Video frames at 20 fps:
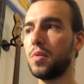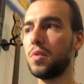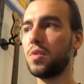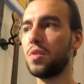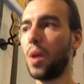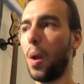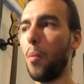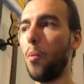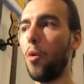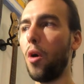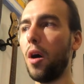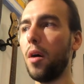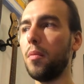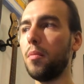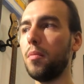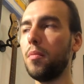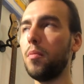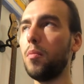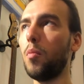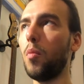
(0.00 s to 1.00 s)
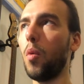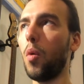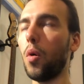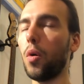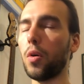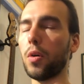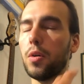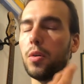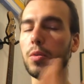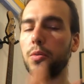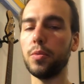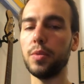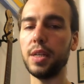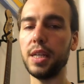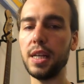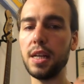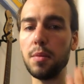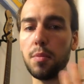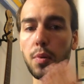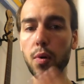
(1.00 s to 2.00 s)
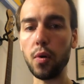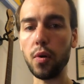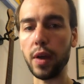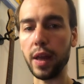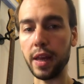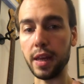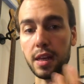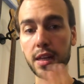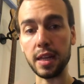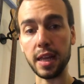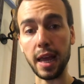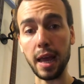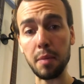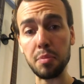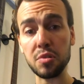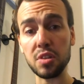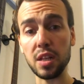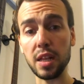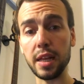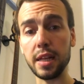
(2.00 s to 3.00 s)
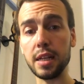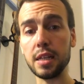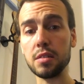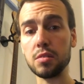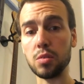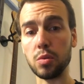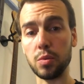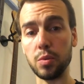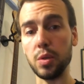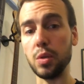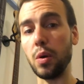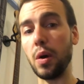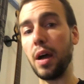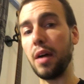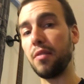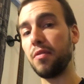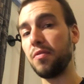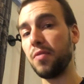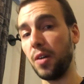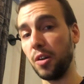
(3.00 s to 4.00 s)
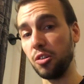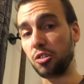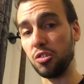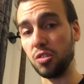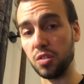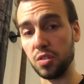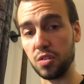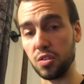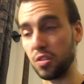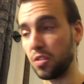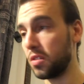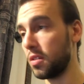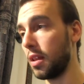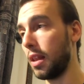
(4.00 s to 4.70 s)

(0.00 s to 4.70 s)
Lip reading: somewhat more readable and encapsulated so we don't have functions just